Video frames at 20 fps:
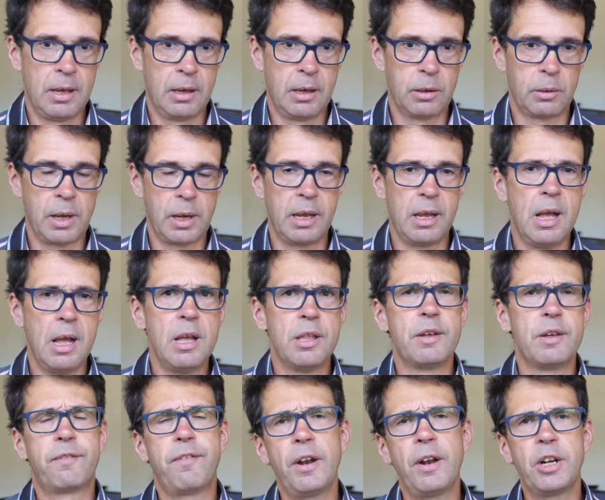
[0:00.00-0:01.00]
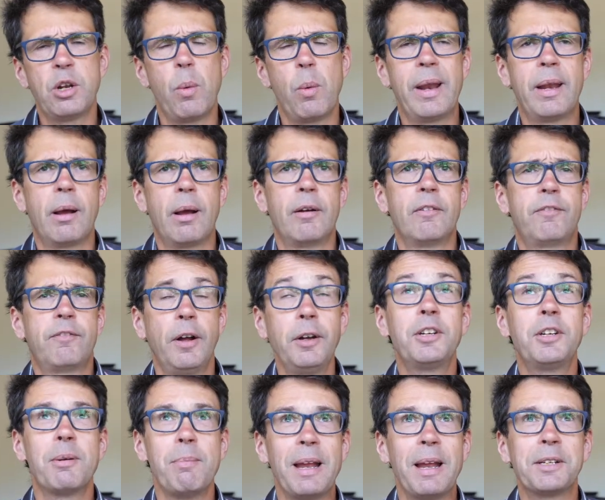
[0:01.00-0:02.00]
Okay, the
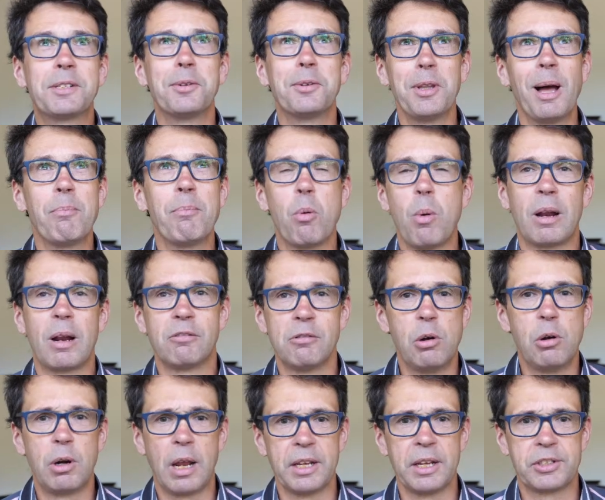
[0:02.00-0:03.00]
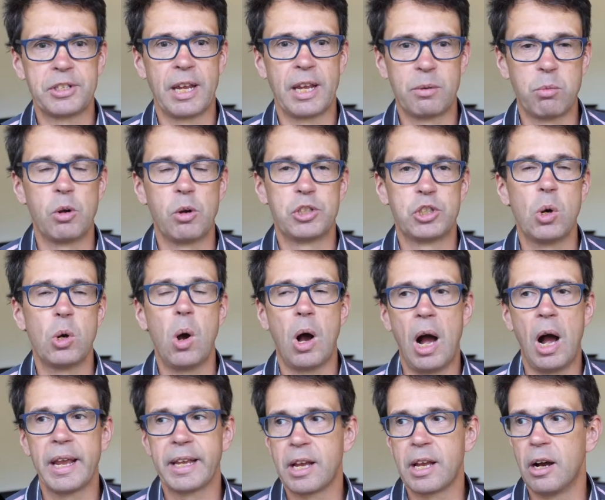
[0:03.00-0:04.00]
fundamental number one rule I said was your
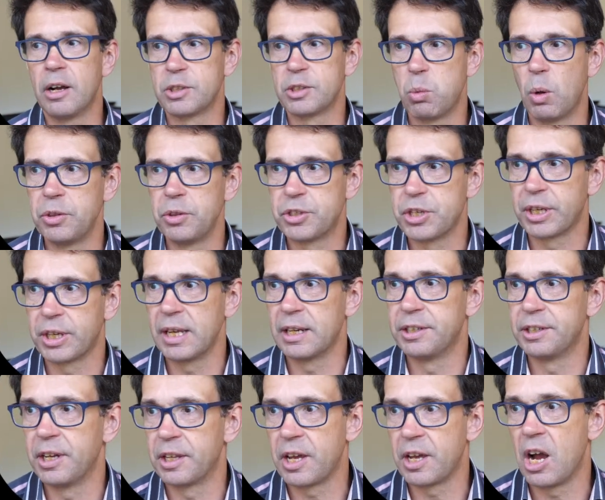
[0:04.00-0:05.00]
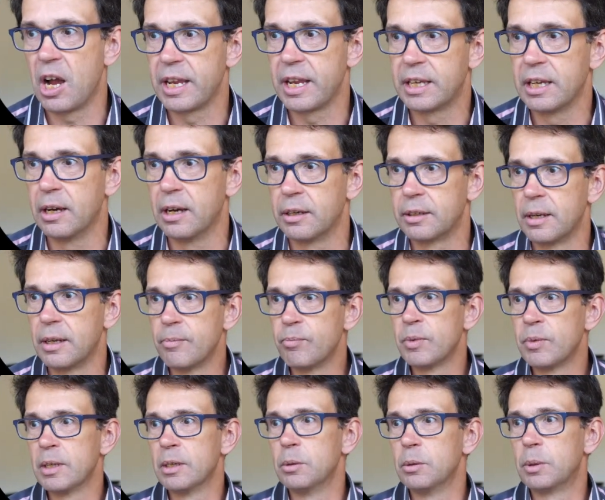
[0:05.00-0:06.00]
high cards want to kill another high card.
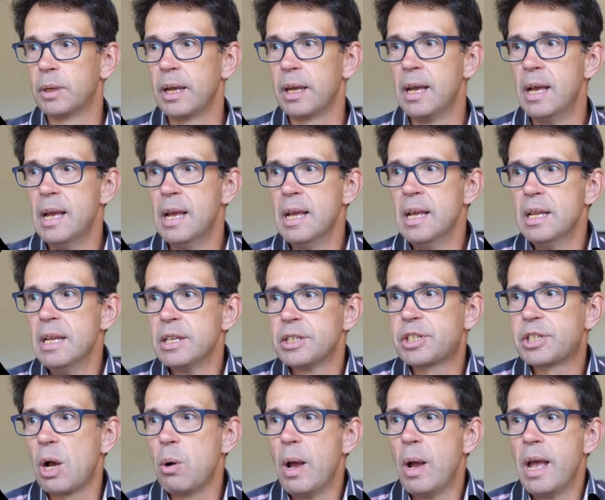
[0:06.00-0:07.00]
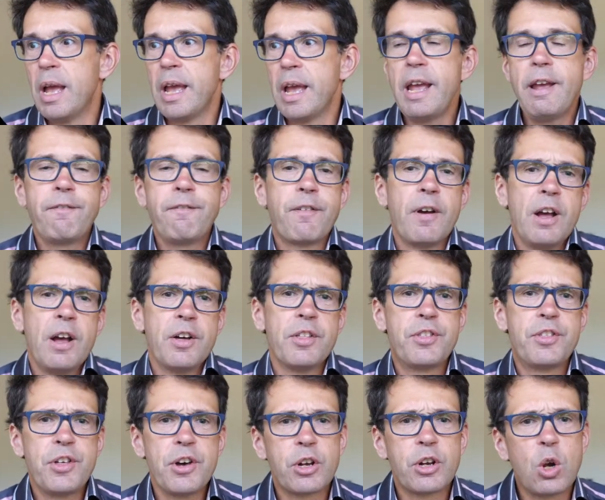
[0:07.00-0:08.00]
Okay, so if
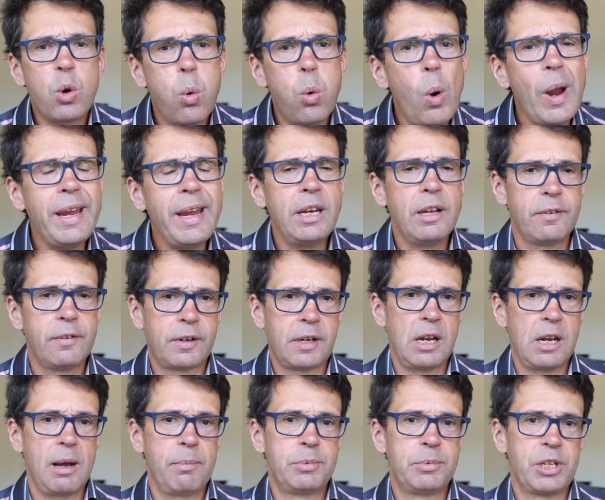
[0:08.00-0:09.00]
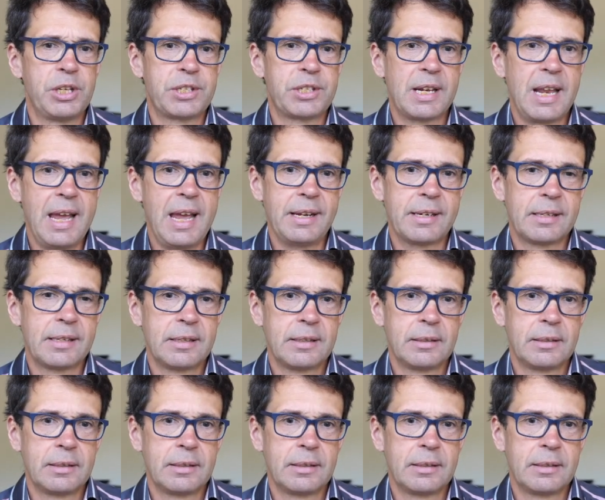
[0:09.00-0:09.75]
the Queen of Clubs is led,